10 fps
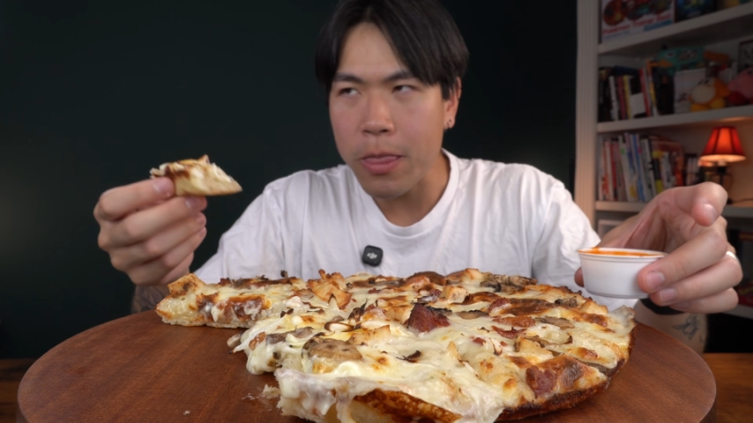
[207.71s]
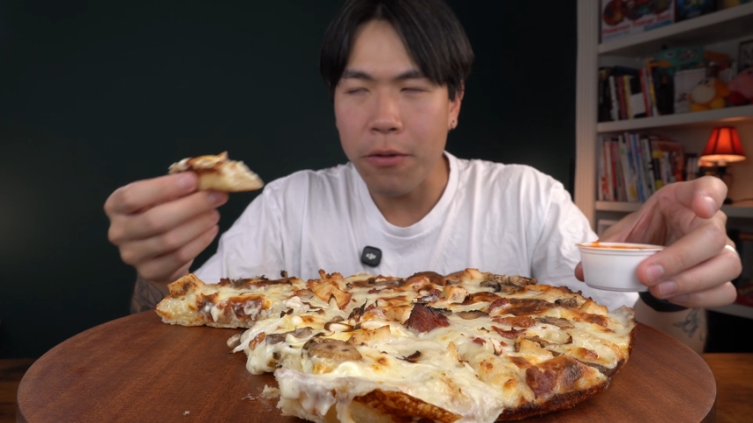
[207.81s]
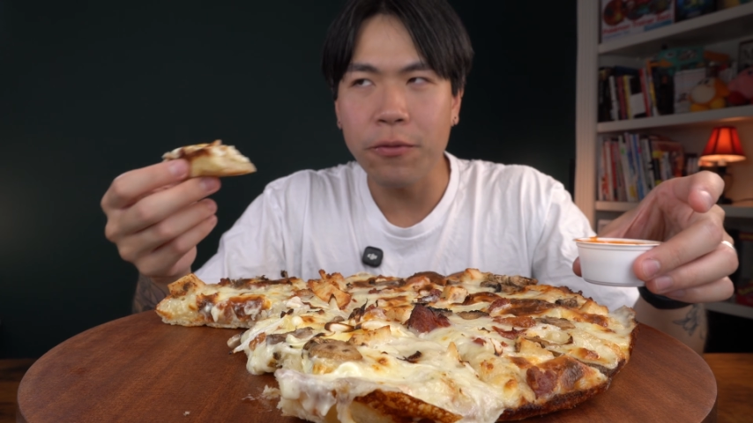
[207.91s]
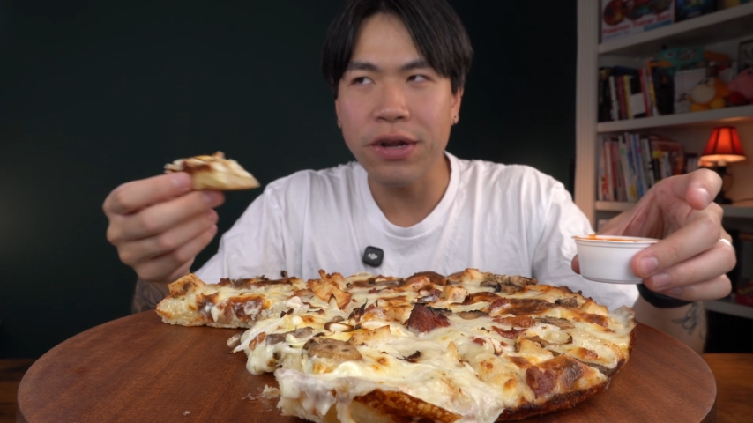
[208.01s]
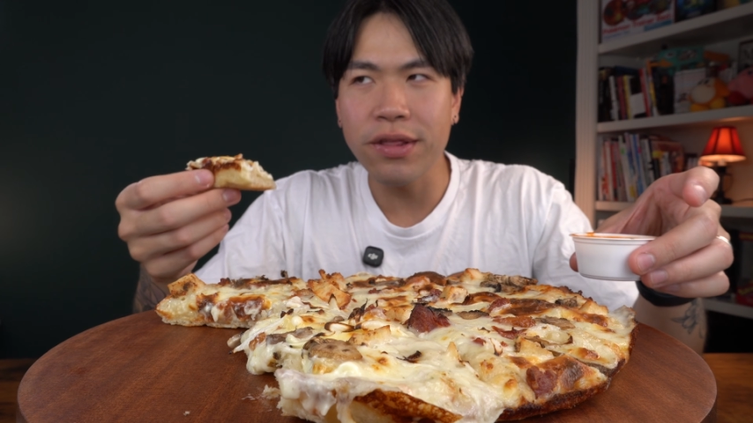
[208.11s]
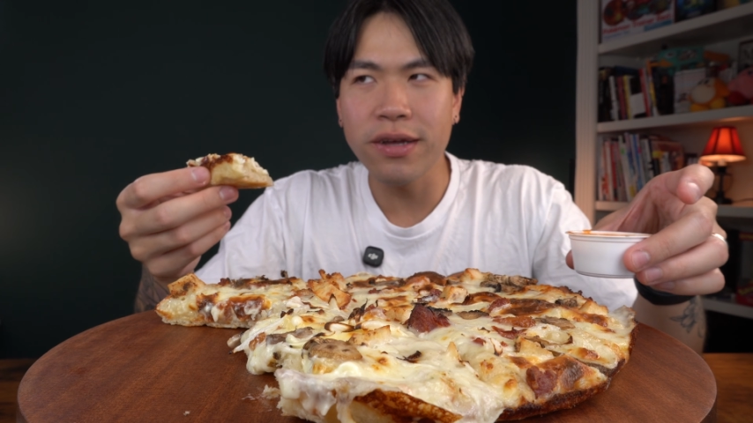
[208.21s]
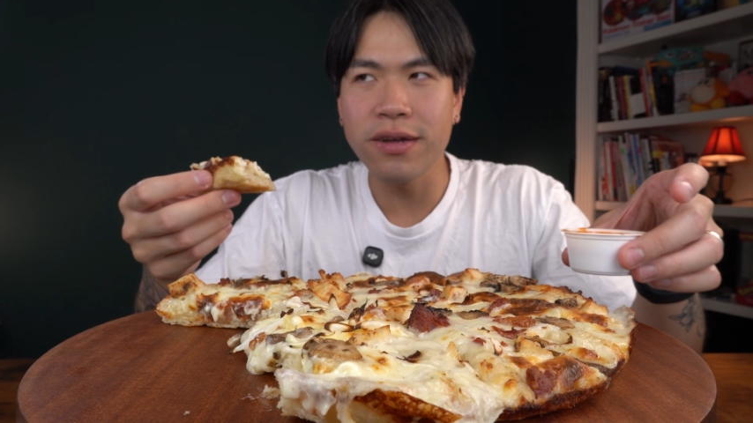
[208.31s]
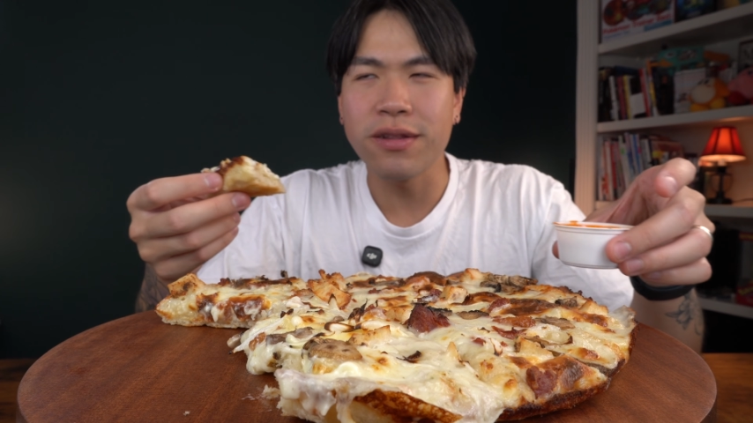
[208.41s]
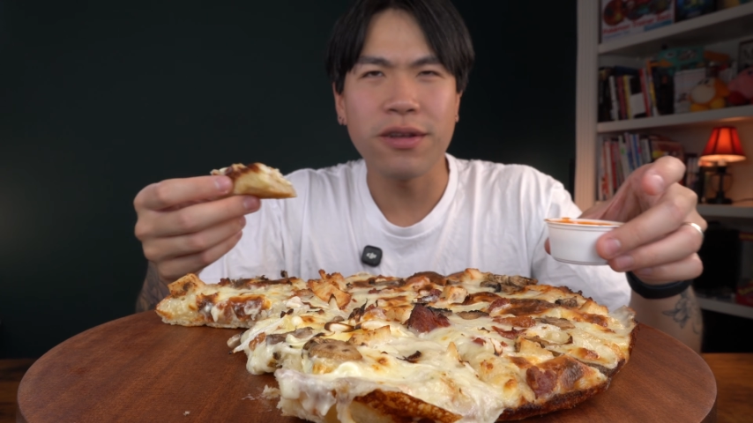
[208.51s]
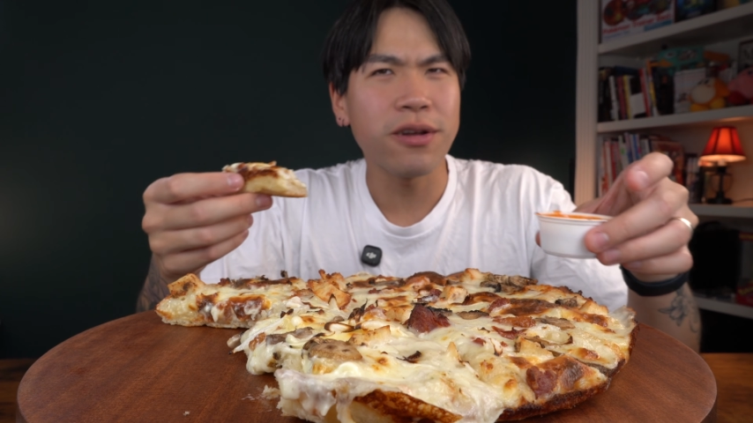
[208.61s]
Where
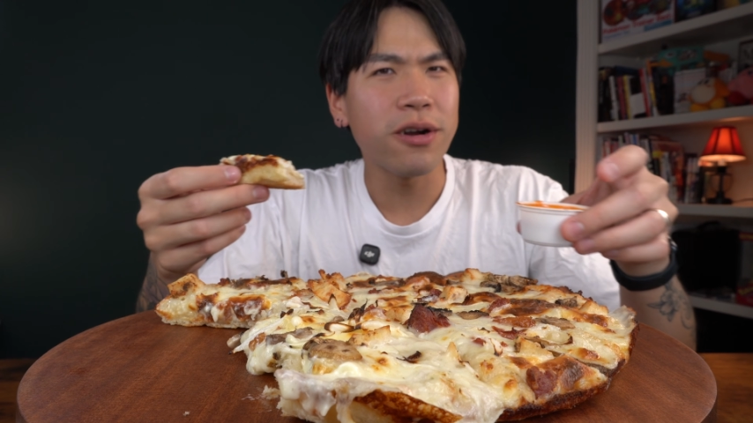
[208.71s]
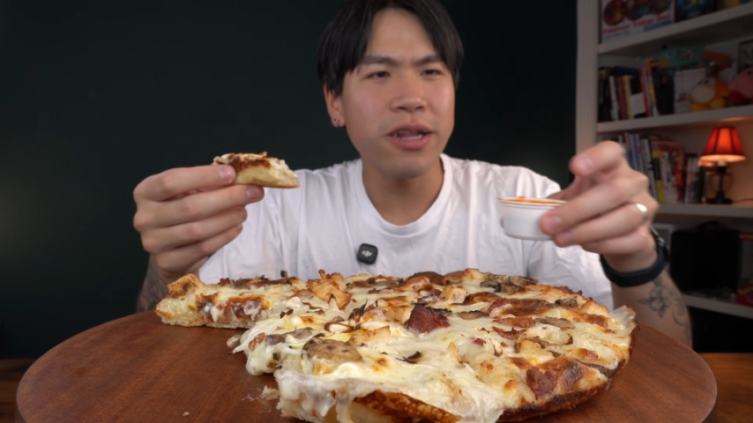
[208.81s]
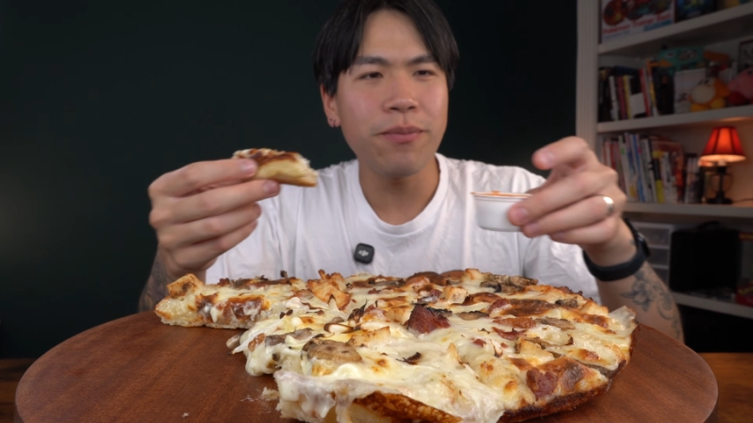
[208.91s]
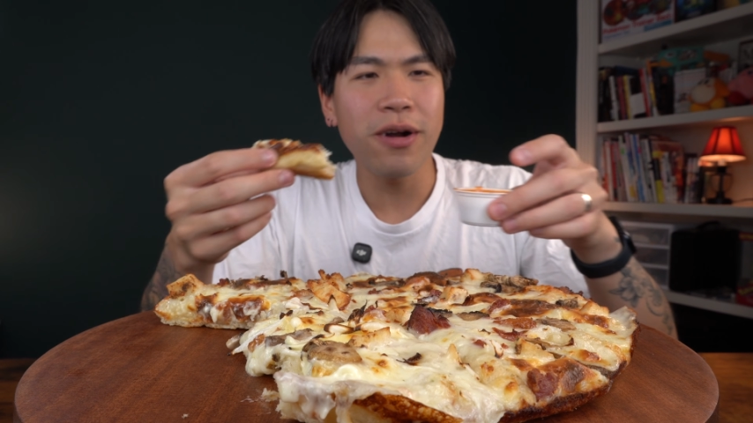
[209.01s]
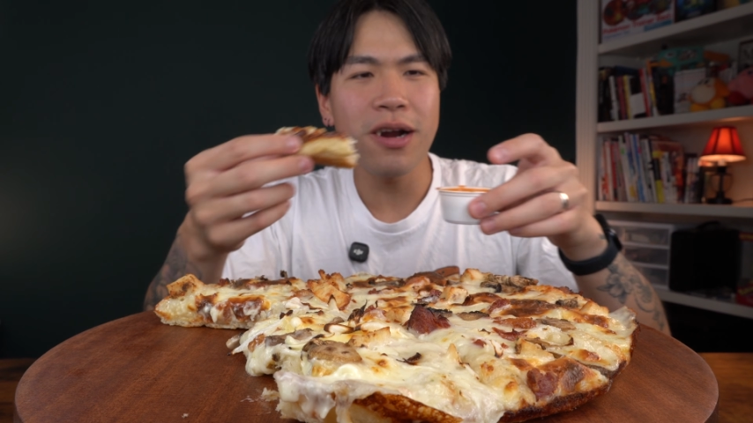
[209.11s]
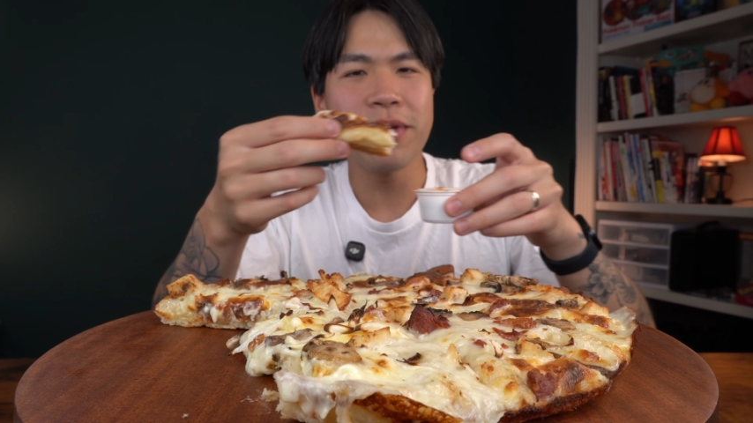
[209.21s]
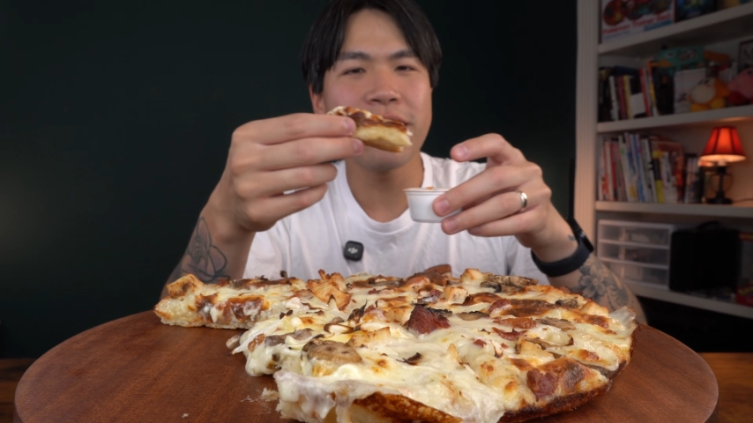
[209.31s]
the garlic parm,